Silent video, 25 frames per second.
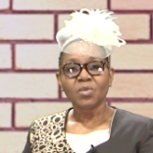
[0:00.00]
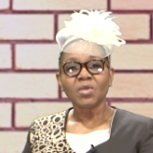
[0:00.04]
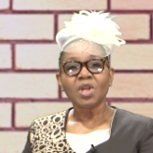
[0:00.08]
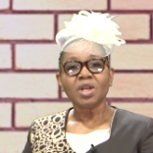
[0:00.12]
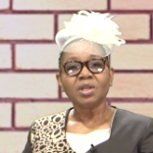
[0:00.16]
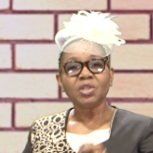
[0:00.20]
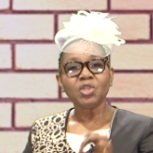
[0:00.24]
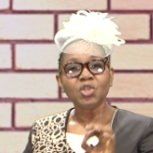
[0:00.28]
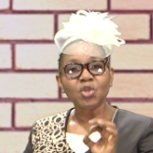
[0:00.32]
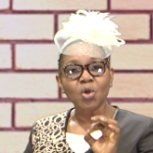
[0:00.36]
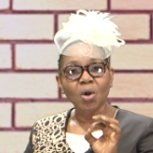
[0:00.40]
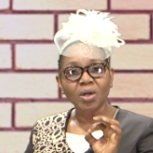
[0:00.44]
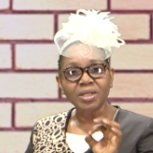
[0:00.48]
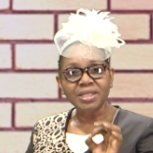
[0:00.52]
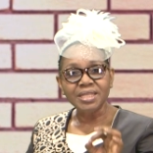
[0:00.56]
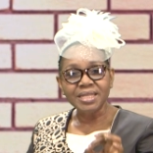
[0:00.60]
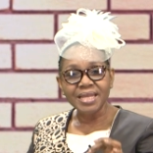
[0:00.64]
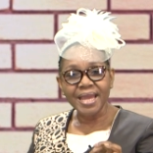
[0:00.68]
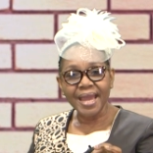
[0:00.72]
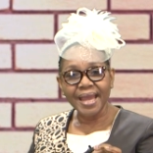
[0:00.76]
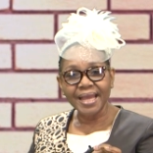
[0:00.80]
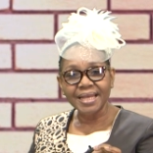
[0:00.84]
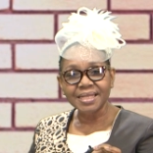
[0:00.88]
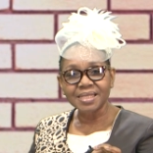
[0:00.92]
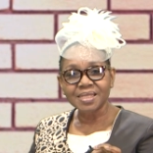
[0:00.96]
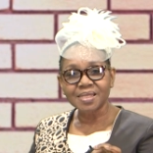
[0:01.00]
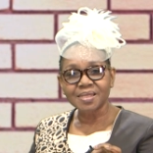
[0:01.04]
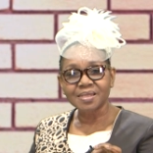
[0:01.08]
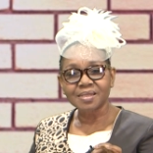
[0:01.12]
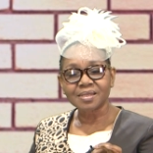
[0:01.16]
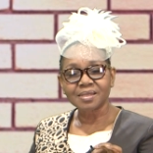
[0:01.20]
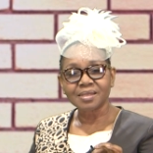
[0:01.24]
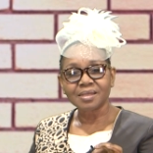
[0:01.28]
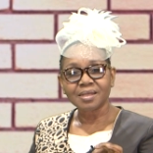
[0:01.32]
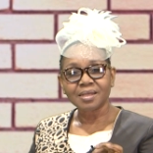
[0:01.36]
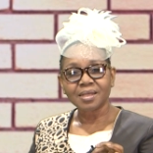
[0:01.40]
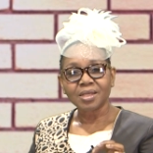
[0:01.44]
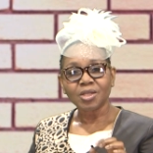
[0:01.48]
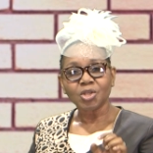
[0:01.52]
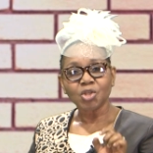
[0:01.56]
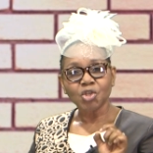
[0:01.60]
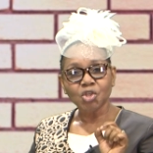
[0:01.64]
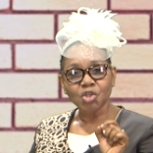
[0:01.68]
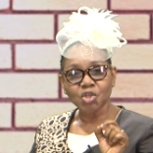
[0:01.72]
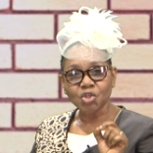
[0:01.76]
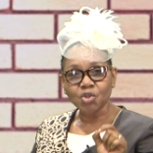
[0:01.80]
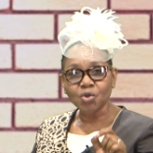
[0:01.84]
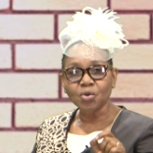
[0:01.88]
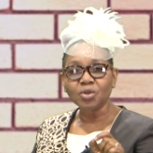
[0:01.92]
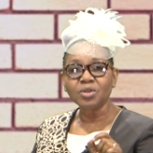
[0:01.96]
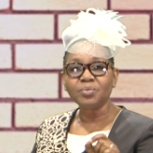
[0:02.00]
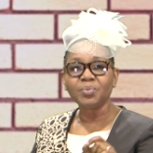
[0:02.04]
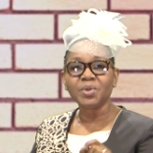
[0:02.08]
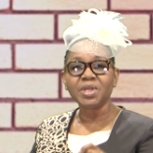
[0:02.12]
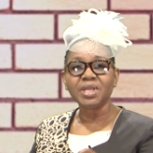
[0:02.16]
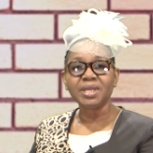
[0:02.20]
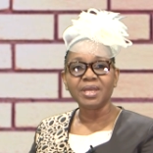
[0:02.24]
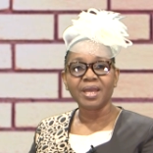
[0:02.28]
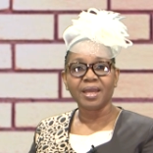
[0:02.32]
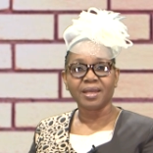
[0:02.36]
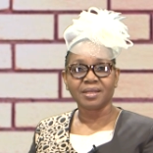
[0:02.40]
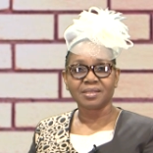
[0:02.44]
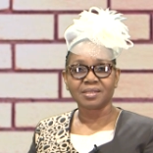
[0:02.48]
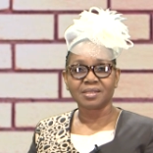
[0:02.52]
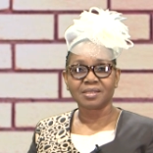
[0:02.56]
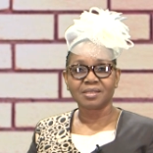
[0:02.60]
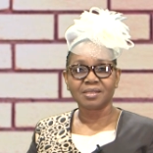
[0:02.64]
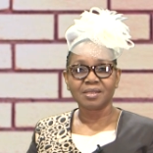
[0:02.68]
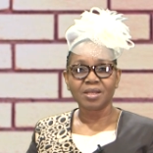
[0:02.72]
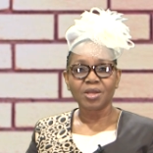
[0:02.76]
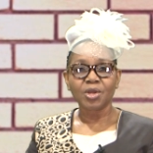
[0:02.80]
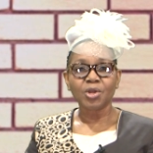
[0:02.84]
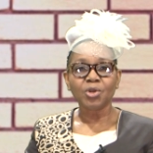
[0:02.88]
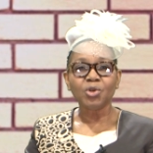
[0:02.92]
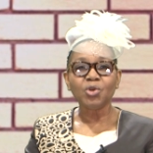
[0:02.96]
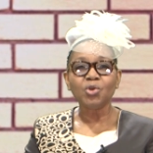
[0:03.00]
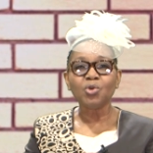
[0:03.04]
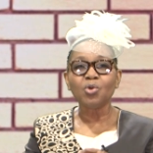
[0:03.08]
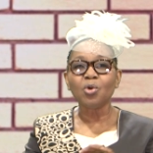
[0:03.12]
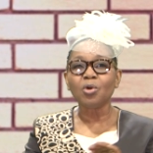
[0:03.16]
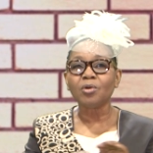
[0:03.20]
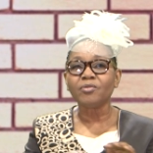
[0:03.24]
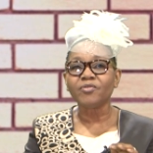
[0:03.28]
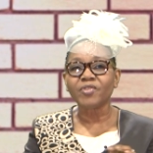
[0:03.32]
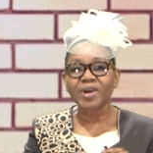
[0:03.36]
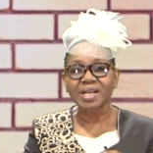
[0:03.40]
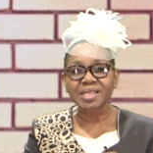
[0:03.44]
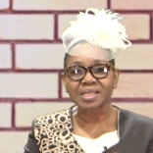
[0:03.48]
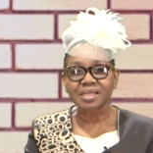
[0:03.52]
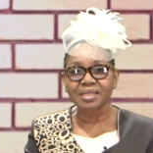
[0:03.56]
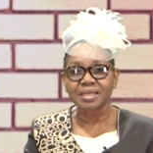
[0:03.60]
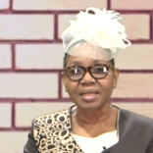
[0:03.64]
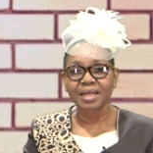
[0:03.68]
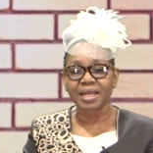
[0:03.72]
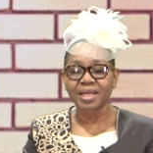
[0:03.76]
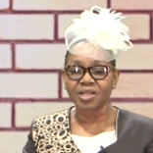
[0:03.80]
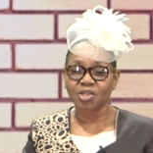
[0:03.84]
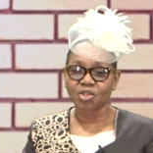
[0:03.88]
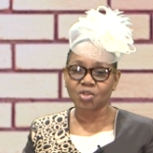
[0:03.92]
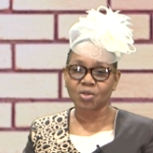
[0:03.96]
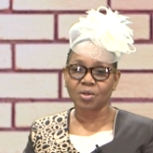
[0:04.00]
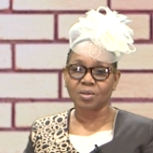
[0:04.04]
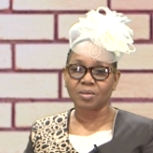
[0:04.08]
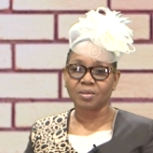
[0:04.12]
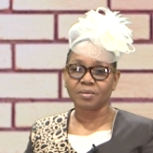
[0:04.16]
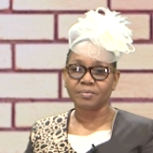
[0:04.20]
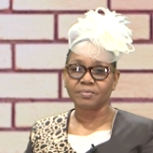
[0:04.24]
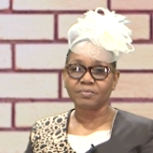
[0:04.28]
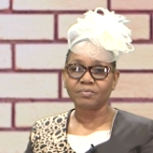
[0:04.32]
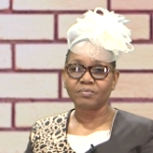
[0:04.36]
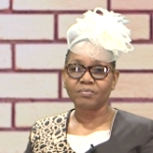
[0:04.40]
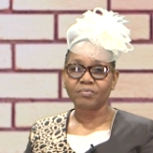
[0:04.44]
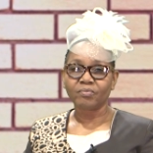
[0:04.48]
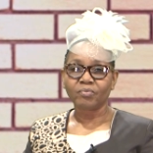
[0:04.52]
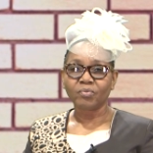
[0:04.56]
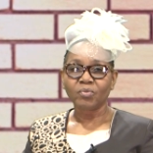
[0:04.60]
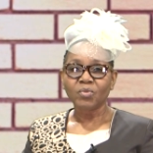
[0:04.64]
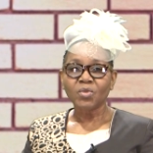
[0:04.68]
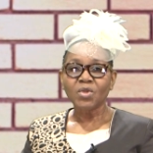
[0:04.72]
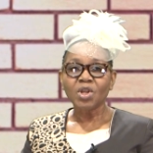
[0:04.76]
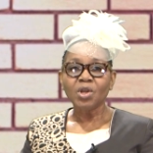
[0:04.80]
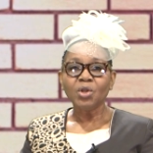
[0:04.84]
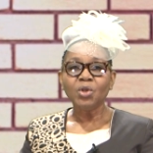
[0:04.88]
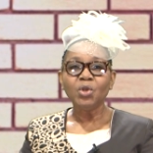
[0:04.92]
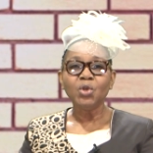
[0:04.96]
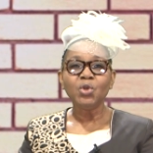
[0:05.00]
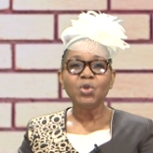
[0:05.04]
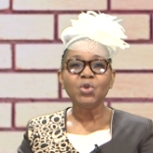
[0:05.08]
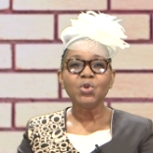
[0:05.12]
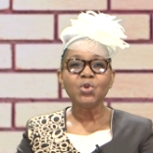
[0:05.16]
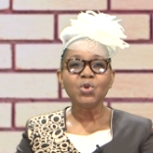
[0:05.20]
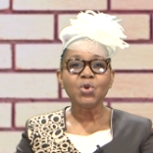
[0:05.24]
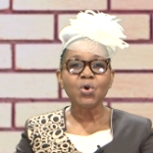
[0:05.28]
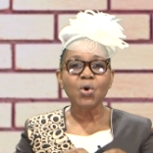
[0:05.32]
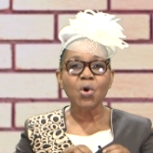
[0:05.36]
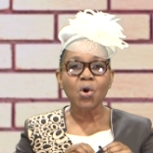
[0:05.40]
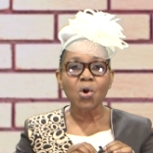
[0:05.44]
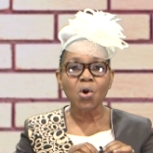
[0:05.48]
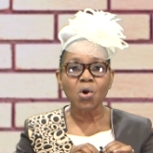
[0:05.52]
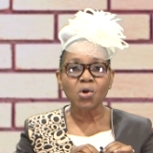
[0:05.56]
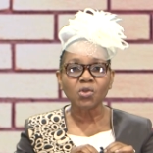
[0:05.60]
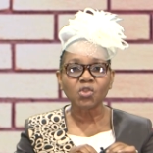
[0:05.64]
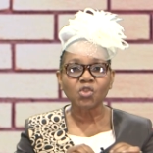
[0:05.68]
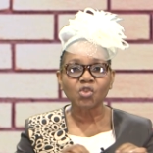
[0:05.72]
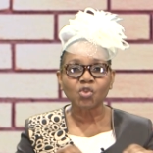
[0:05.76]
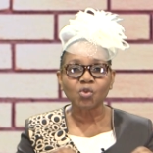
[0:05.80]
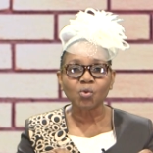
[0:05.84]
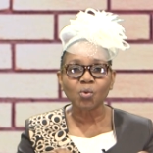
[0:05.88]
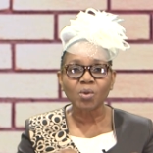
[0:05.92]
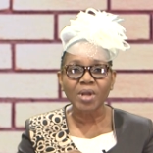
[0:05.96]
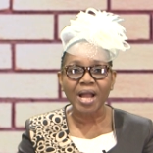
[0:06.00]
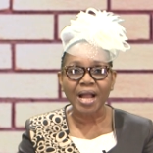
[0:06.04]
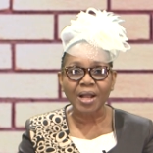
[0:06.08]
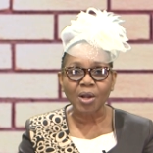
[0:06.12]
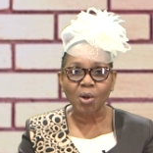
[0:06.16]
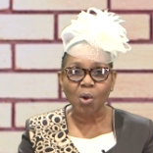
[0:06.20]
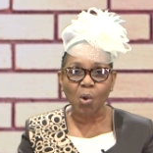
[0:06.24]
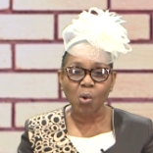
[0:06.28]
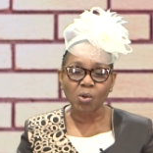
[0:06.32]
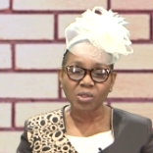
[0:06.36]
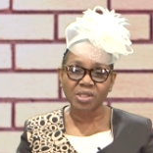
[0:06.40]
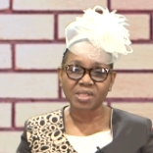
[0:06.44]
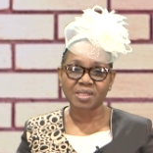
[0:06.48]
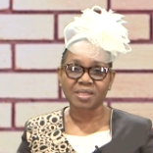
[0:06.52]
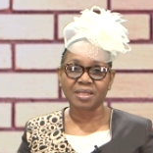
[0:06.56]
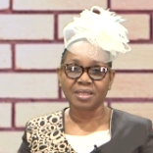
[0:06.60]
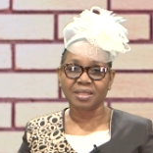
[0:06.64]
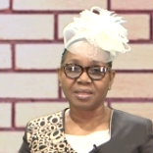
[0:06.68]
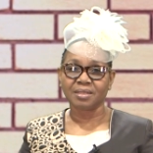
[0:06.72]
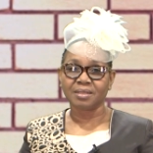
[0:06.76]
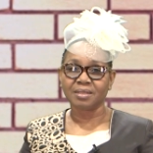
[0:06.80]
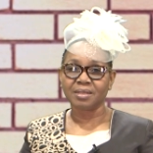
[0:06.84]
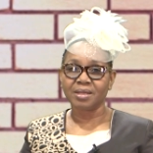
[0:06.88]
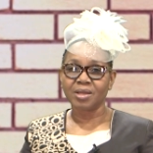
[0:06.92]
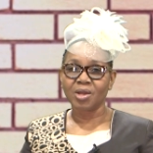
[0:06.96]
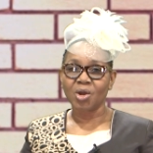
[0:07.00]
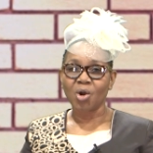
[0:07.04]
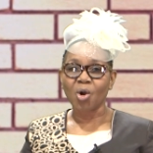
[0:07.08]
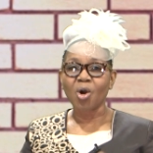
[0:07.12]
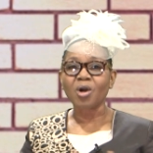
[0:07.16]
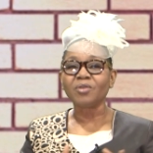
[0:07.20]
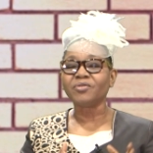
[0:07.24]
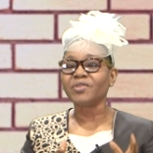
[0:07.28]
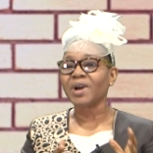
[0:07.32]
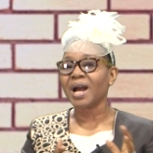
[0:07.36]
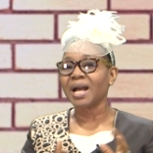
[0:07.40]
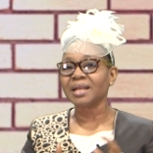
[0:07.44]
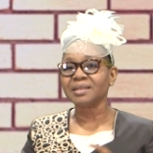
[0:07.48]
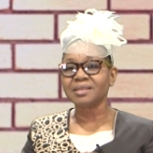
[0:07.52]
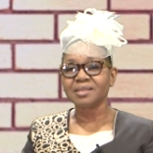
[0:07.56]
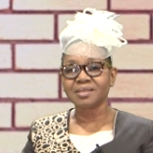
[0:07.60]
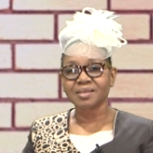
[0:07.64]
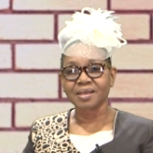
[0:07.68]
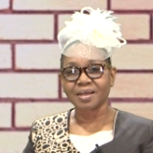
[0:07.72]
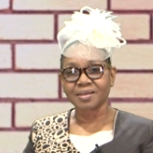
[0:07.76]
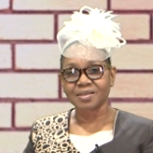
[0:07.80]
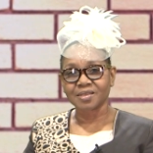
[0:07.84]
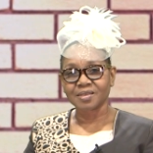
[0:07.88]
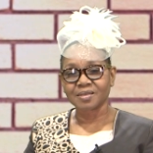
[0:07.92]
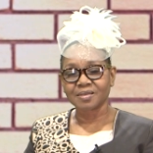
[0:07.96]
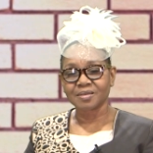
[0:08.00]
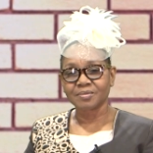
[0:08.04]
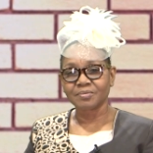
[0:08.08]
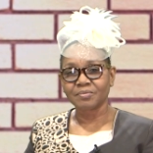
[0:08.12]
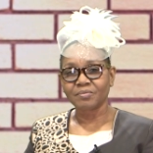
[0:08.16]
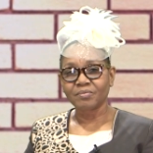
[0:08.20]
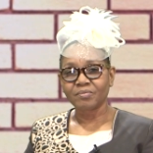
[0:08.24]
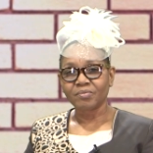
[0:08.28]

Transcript: Your yes should be yes, no vacillation, no sugarcoating of answers.